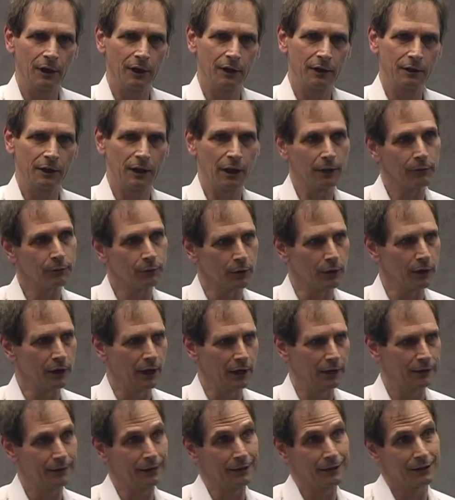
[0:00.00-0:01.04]
In California,
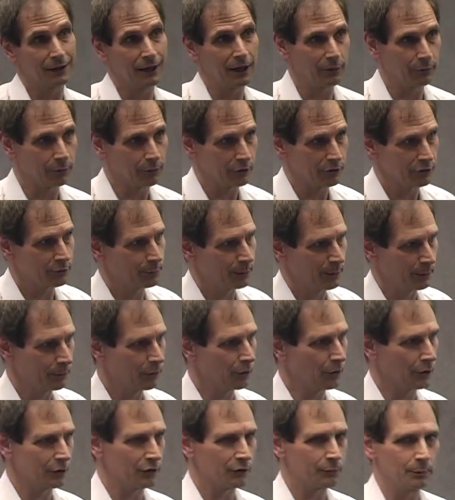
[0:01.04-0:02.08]
I think the California Supreme
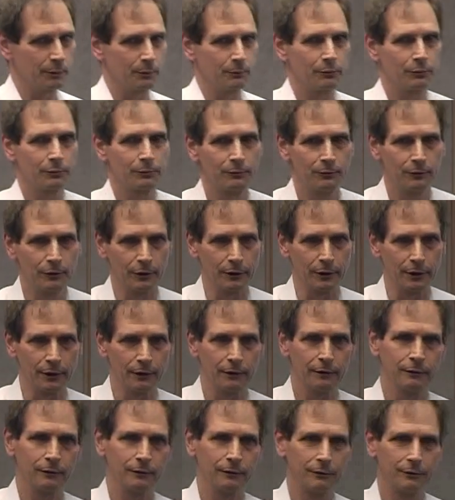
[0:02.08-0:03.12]
Court has been
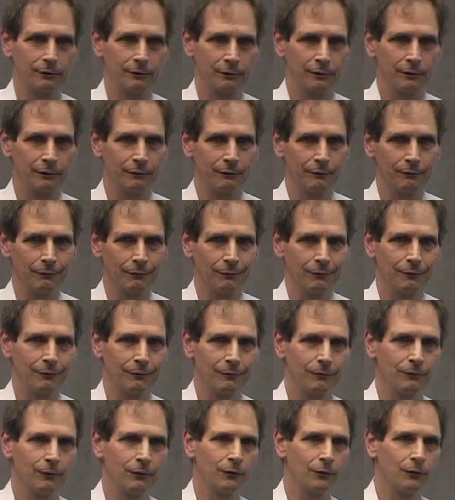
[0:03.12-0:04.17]
very
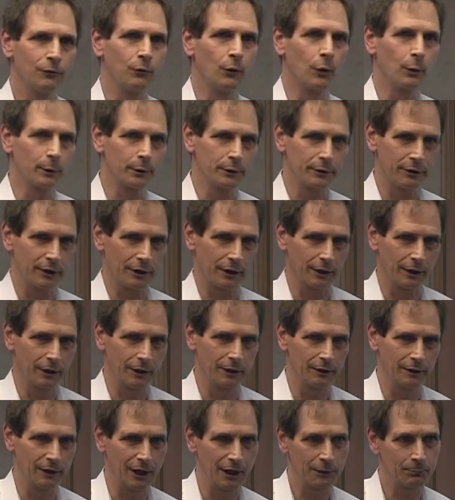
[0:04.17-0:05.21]
forward-thinking
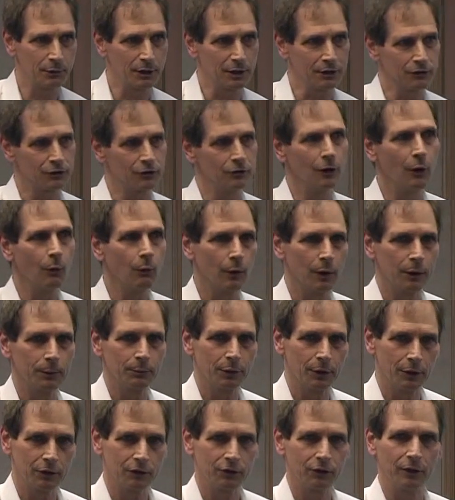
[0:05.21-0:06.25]
in that, because no one
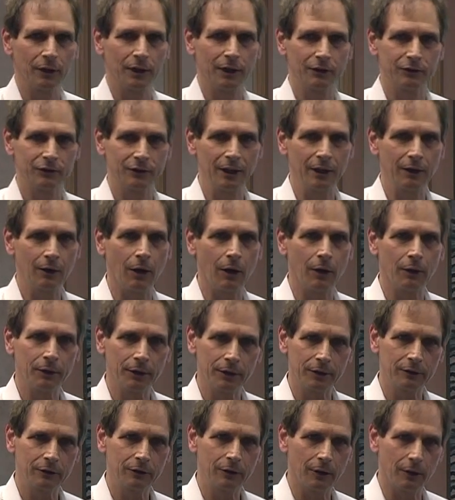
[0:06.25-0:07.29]
person has that all
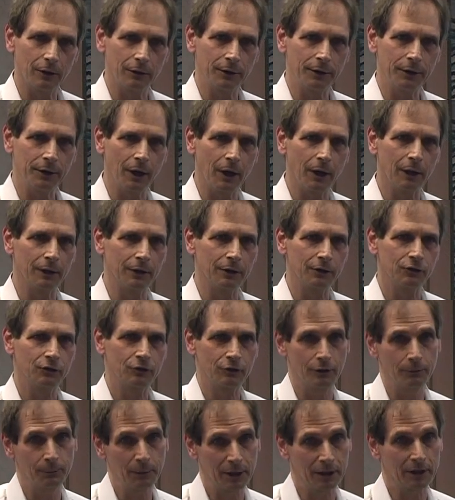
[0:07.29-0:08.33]
the knowledge
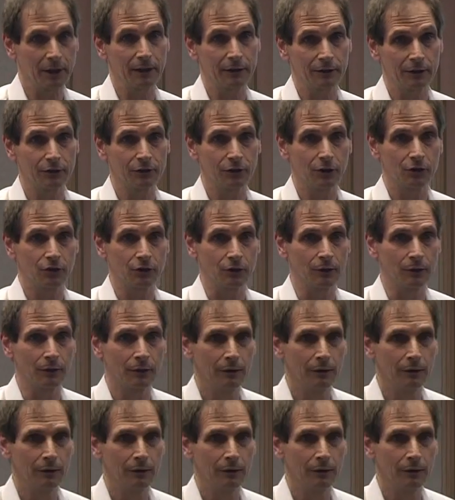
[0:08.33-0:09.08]
to make that decision.